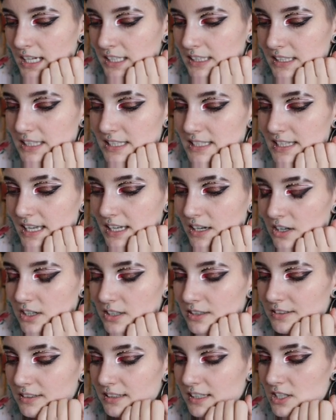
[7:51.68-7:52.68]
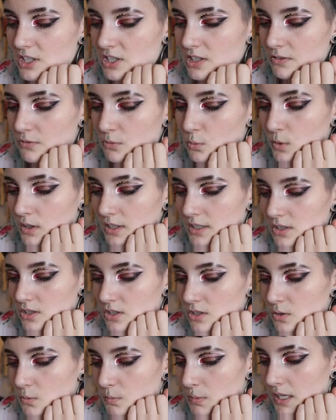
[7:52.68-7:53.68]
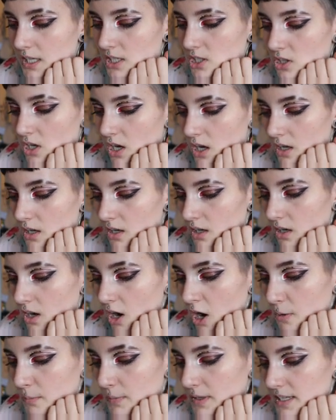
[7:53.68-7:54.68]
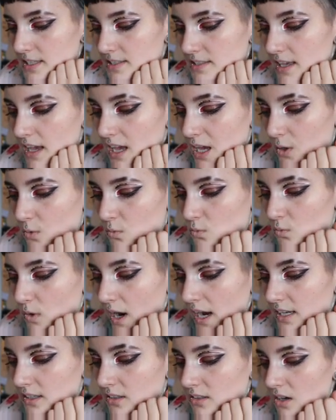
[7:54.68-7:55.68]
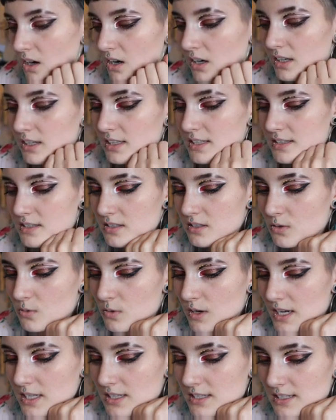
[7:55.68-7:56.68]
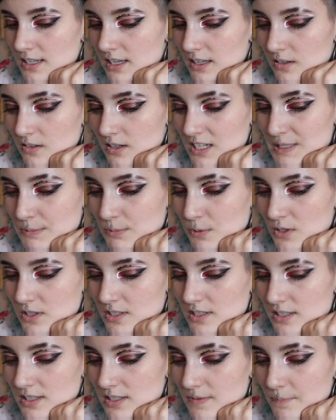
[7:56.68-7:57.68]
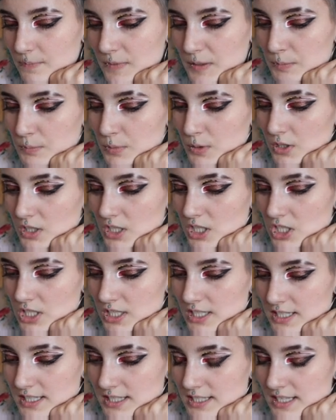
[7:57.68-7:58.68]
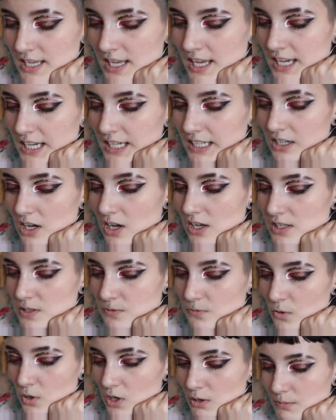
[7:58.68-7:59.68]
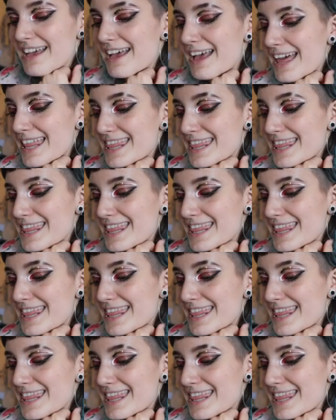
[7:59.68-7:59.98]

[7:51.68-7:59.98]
In this lighthearted collection of one and two page com comics, writer artist Grant Snider explores bookishness in all its forms.